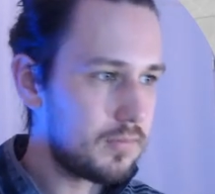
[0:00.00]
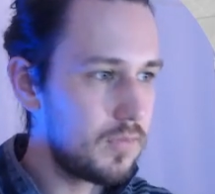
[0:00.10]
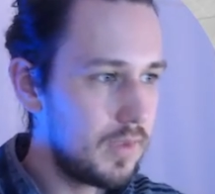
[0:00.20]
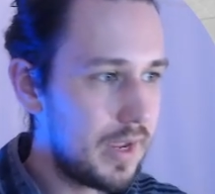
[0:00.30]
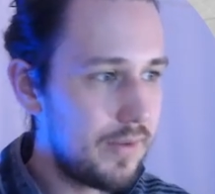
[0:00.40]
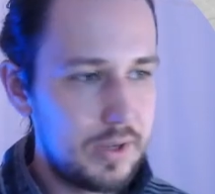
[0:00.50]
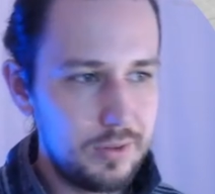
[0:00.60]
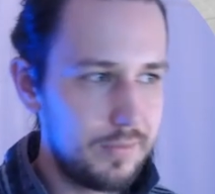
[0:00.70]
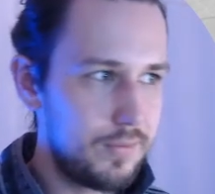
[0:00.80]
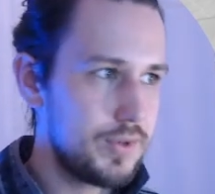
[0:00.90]
They have a
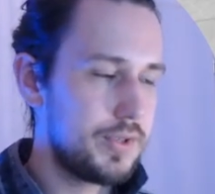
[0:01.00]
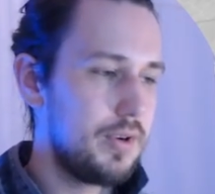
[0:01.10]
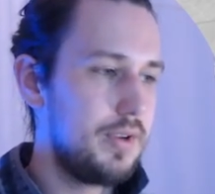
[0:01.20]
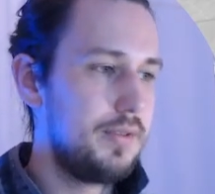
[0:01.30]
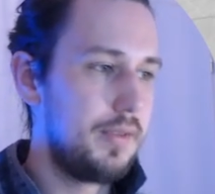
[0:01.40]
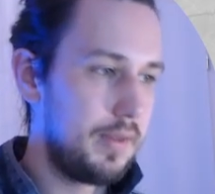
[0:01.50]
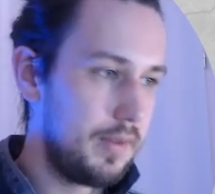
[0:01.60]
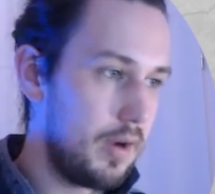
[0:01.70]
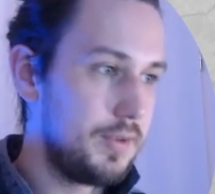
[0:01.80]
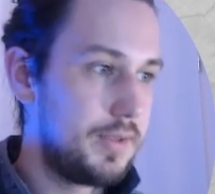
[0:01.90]
Guild Enforcer
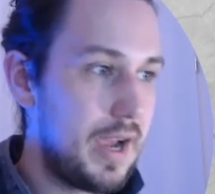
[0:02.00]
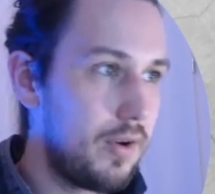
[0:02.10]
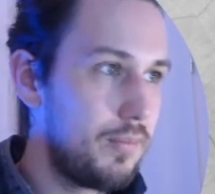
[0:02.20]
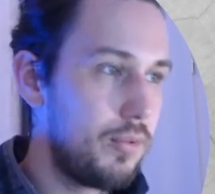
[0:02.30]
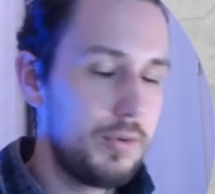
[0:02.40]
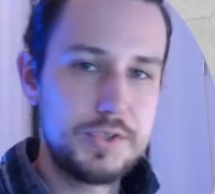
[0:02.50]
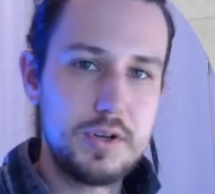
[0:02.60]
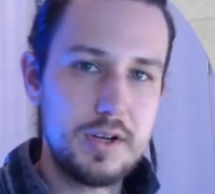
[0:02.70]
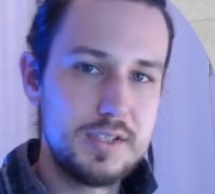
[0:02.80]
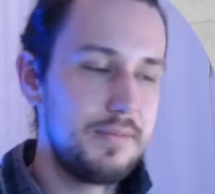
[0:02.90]
down on board, which
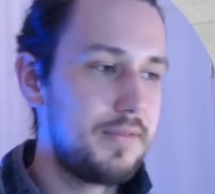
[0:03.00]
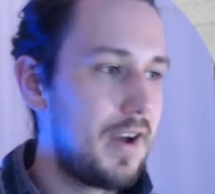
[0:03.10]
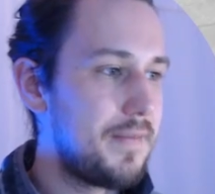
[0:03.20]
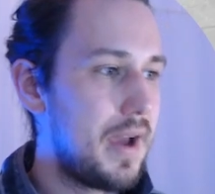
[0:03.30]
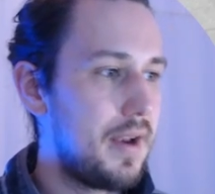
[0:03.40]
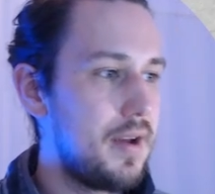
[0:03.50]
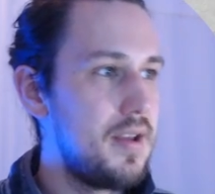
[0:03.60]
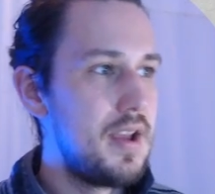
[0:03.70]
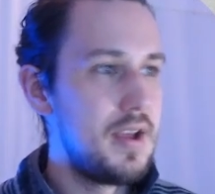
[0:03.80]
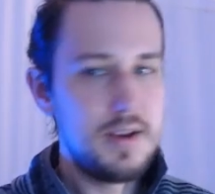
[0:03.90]
costs them 5 mana.
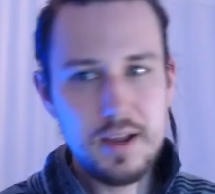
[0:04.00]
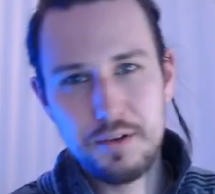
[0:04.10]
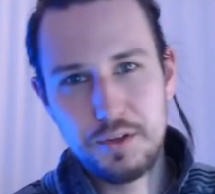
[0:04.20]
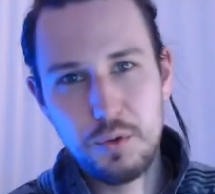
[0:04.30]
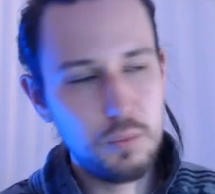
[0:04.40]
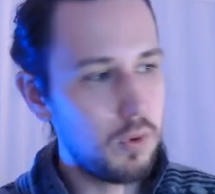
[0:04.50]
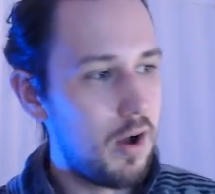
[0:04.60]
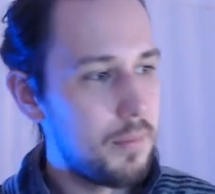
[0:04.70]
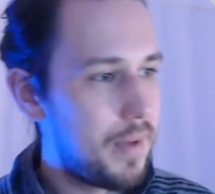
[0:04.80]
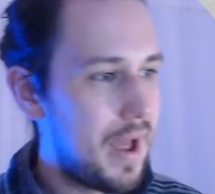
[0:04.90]
Now you
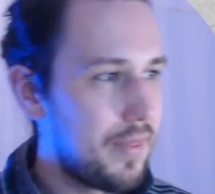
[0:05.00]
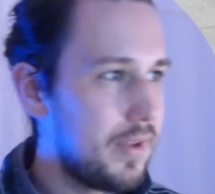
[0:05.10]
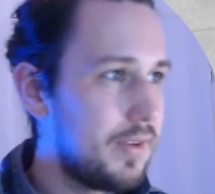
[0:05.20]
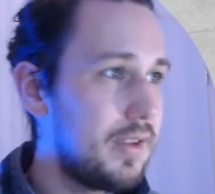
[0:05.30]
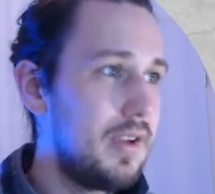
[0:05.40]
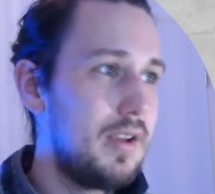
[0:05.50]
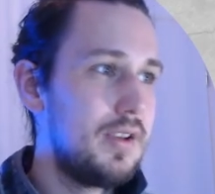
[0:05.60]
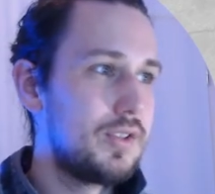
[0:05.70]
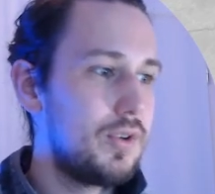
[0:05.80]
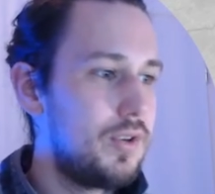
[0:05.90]
wrong path it,
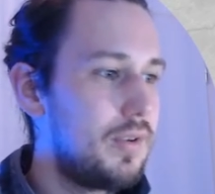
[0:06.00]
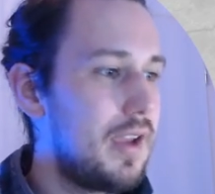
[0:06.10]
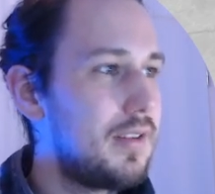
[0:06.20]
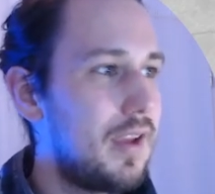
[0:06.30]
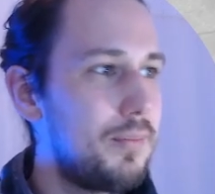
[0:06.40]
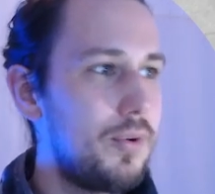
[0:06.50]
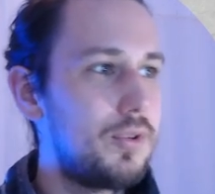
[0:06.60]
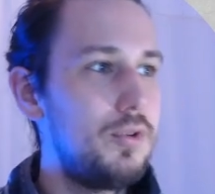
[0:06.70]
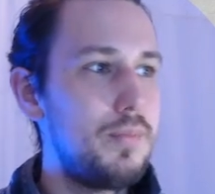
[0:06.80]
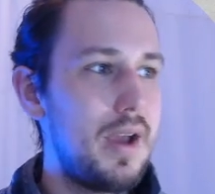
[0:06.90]
so you gain tempo
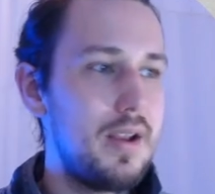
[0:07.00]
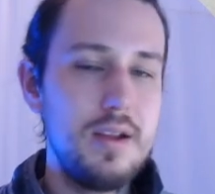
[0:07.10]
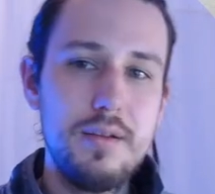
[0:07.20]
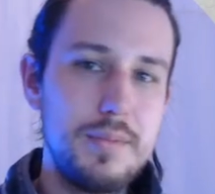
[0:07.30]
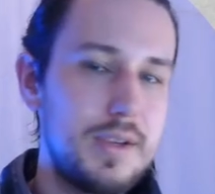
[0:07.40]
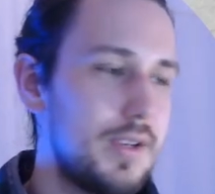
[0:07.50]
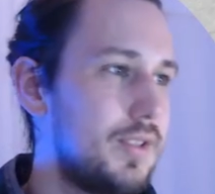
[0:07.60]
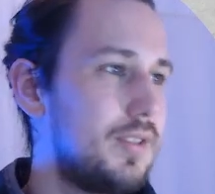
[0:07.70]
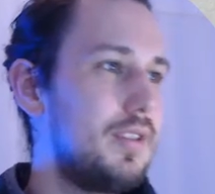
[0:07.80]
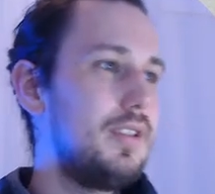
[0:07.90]
2 mana
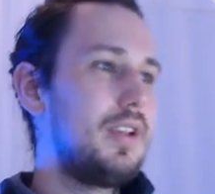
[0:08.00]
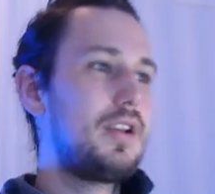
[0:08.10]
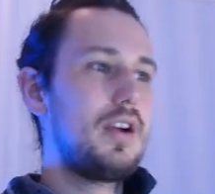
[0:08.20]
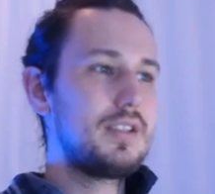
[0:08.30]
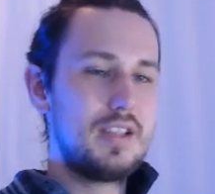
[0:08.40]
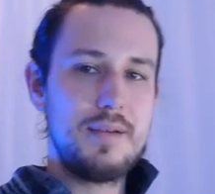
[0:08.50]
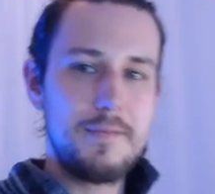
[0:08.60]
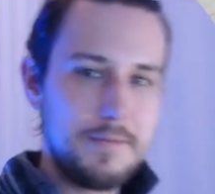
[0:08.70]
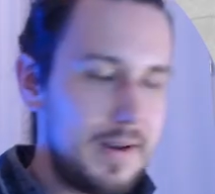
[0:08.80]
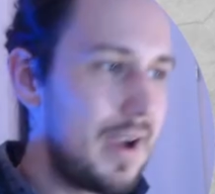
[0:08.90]
because it costs
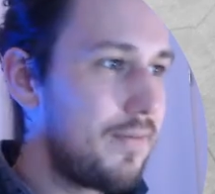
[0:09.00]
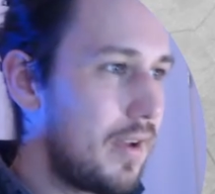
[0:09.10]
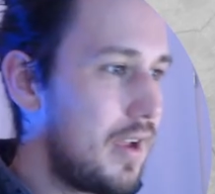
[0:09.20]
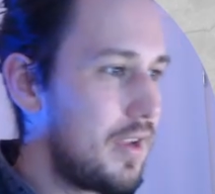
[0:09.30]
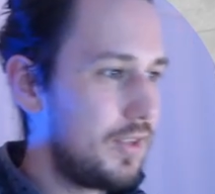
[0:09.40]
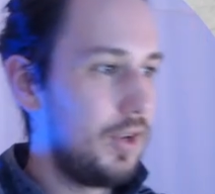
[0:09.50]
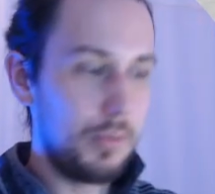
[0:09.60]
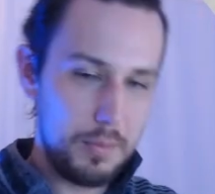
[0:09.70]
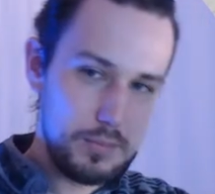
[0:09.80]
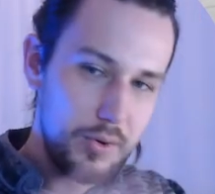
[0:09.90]
them 5.
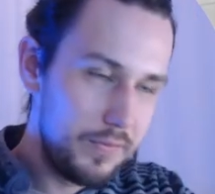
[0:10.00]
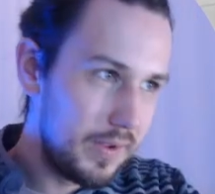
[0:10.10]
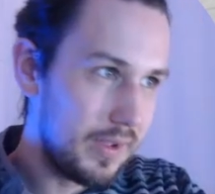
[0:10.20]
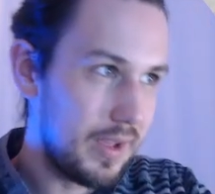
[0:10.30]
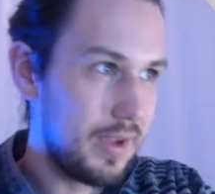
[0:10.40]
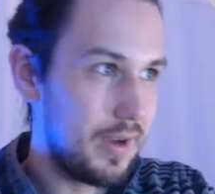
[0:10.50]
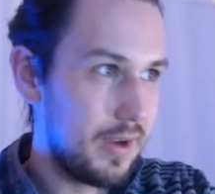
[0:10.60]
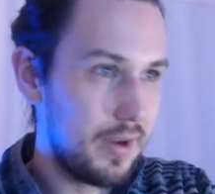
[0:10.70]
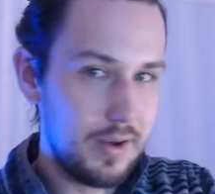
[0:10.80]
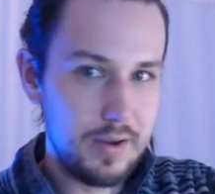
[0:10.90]
You're removing
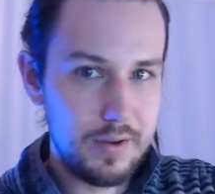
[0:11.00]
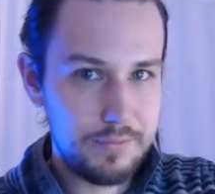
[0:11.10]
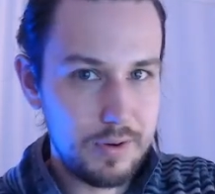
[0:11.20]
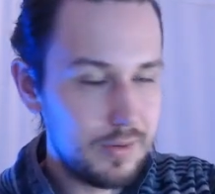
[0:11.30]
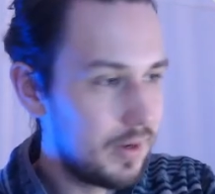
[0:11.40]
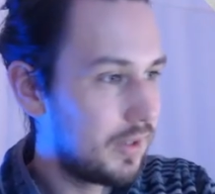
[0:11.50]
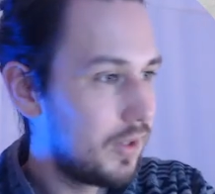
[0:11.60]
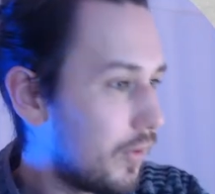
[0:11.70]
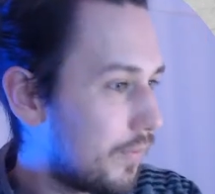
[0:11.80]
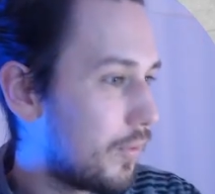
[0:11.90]
a frontline
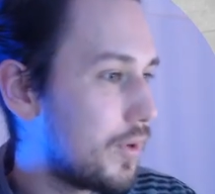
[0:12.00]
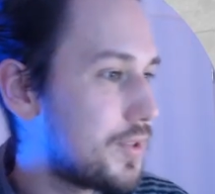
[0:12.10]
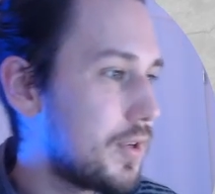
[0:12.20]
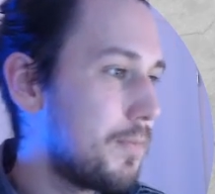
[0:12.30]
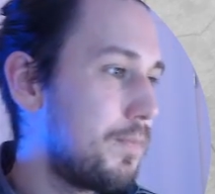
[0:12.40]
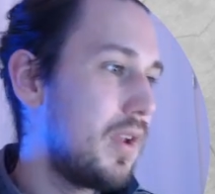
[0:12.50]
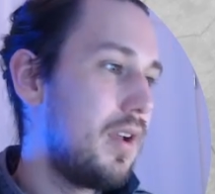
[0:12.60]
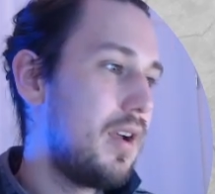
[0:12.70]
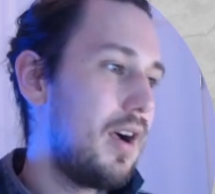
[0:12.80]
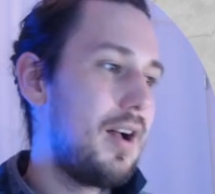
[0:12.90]
Guild Enforcer.
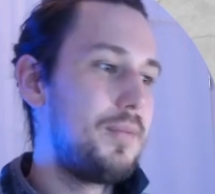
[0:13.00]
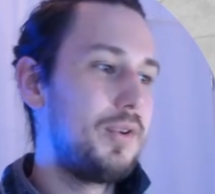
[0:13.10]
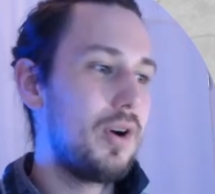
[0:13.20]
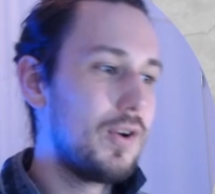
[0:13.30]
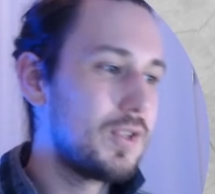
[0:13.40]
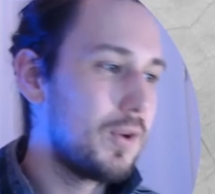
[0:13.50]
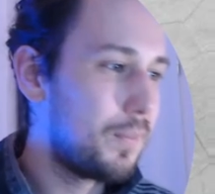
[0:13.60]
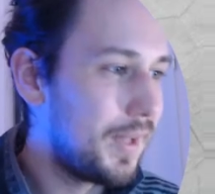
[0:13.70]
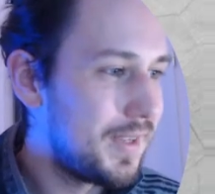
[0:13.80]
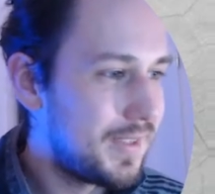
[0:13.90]
You're also
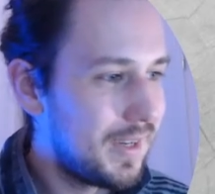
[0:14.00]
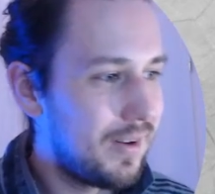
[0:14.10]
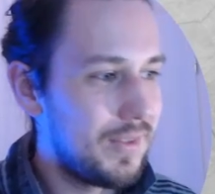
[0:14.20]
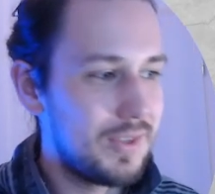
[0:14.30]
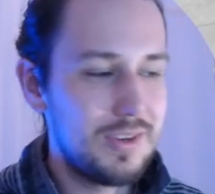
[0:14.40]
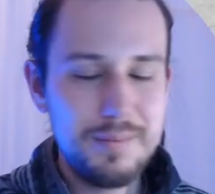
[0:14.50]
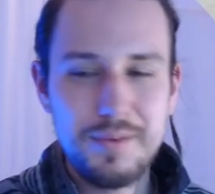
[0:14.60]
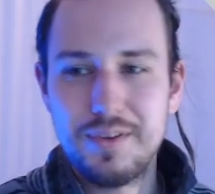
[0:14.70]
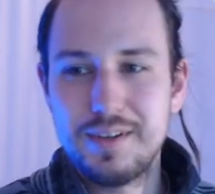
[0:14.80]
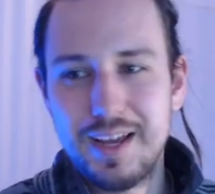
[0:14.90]
placing it on the top
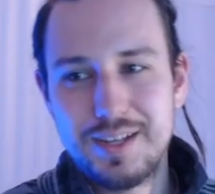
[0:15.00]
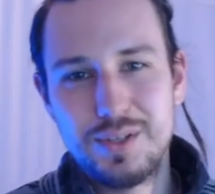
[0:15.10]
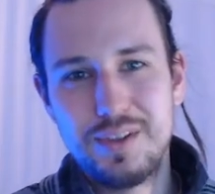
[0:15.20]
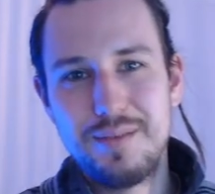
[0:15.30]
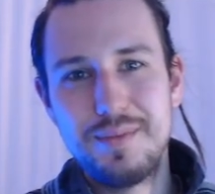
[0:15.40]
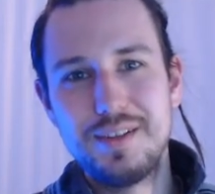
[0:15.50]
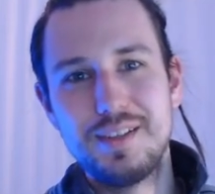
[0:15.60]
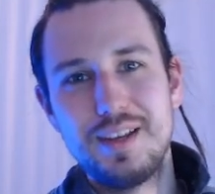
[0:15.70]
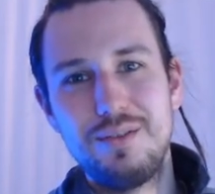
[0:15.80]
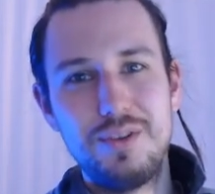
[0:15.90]
of their deck, so that means
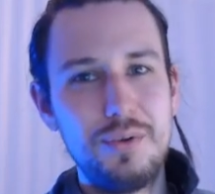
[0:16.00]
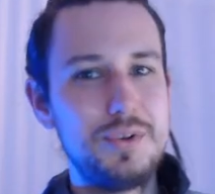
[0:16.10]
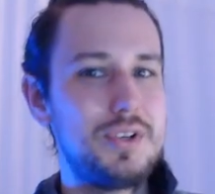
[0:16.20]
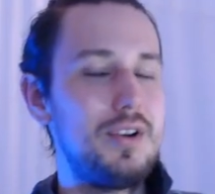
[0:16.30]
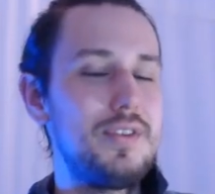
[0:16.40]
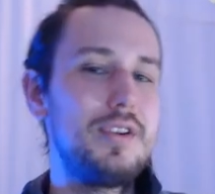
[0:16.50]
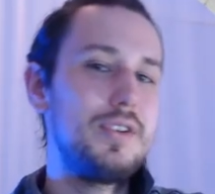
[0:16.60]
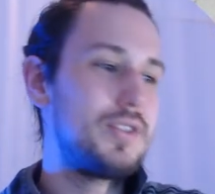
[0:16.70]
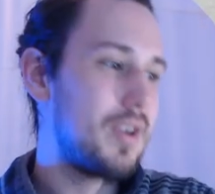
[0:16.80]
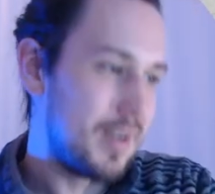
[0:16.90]
that you know which card they're going
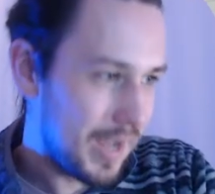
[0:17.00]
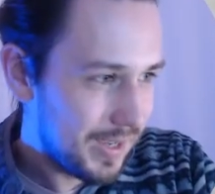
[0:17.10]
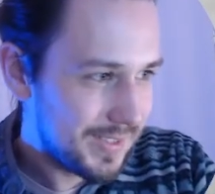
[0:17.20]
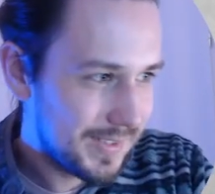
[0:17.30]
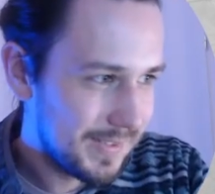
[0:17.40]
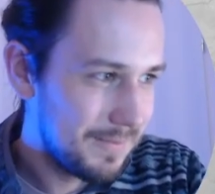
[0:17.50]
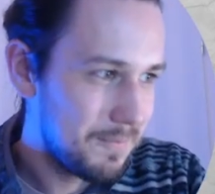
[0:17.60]
to draw next.